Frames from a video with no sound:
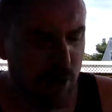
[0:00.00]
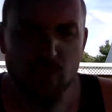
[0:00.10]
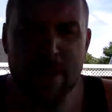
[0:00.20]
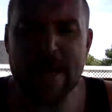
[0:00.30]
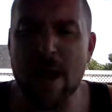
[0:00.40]

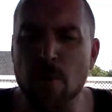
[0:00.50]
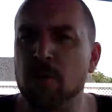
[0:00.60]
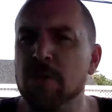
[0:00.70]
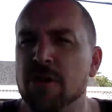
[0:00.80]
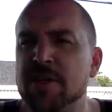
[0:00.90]
right now
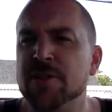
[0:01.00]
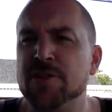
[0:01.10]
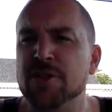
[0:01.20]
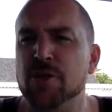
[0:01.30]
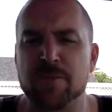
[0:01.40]
what we're looking to
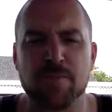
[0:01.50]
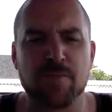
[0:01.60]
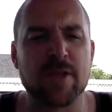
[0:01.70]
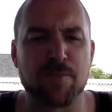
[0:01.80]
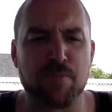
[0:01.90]
do
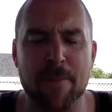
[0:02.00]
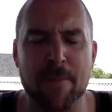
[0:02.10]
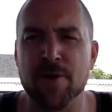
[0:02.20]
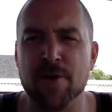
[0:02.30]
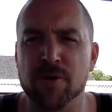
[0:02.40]
with the
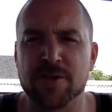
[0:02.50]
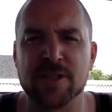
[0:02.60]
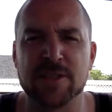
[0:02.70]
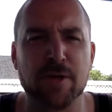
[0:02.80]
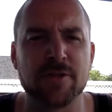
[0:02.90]
Property Noodlers
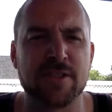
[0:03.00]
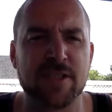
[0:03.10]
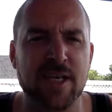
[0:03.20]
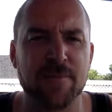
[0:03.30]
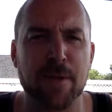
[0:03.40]
is build a
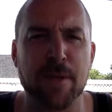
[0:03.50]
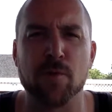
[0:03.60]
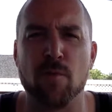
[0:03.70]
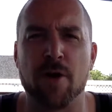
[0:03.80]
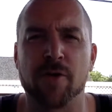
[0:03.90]
team of
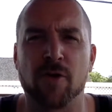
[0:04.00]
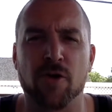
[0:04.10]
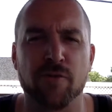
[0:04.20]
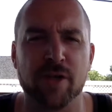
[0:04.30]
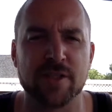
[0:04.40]
people who want to
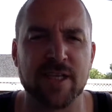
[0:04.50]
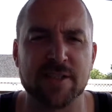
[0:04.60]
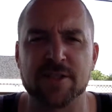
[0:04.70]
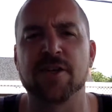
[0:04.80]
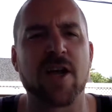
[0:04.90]
learn real
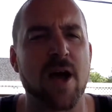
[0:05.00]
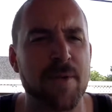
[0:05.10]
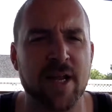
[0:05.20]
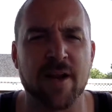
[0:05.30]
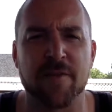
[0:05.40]
estate. So you're
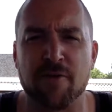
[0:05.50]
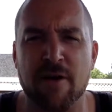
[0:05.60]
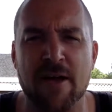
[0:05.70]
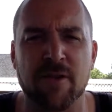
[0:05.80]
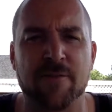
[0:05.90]
coming in on the
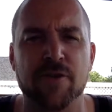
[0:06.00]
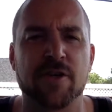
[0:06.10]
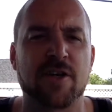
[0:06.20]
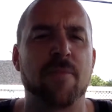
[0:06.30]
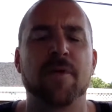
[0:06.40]
ground level,
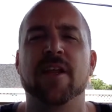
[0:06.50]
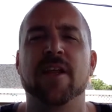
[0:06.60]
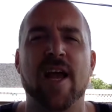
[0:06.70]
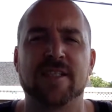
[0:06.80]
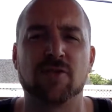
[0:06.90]
you're coming
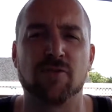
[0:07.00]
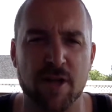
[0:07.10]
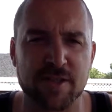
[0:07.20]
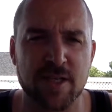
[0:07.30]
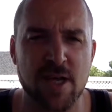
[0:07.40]
in as
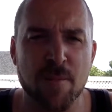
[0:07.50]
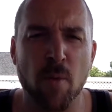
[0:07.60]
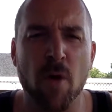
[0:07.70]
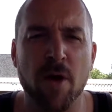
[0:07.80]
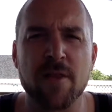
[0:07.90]
grunts.
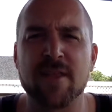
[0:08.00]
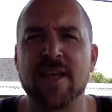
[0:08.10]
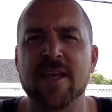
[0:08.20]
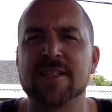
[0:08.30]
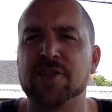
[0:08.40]
But one of the
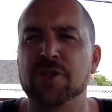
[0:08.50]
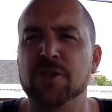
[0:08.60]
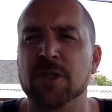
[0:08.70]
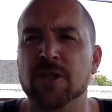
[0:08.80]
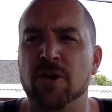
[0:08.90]
things that
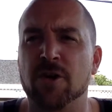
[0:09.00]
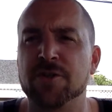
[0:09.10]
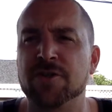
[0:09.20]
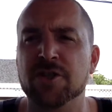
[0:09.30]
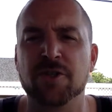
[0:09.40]
you can learn
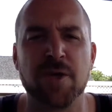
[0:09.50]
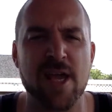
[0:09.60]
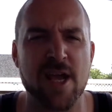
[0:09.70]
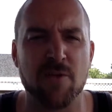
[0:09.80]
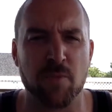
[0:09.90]
to do
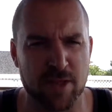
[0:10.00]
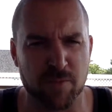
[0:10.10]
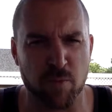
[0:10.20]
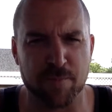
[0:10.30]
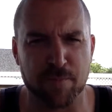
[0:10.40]
here
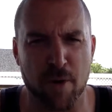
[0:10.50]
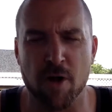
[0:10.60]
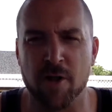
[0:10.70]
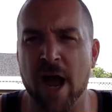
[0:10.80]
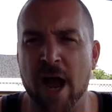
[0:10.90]
with what
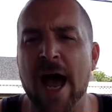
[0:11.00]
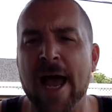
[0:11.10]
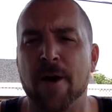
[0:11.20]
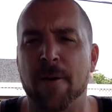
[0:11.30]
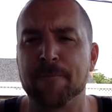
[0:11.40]
Paul and
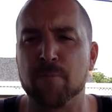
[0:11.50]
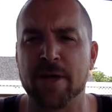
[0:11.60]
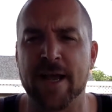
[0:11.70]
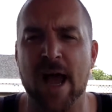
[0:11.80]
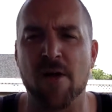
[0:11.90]
I are
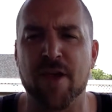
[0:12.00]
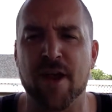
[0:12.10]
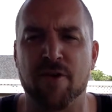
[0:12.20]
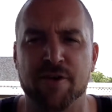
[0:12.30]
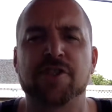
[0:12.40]
putting out
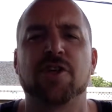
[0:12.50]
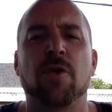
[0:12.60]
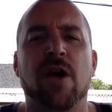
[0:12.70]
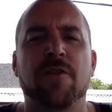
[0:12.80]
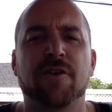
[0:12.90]
there and
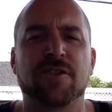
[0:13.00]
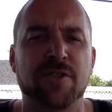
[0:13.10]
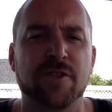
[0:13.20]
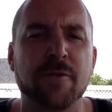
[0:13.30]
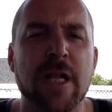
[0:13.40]
showing others to
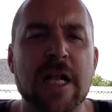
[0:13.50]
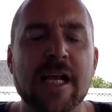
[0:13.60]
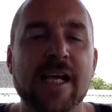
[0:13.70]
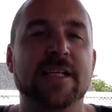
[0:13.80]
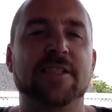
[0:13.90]
do
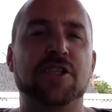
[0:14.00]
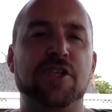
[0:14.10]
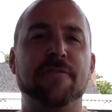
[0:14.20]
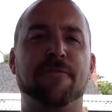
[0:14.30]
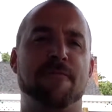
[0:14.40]
is
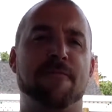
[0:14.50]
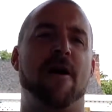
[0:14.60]
achieve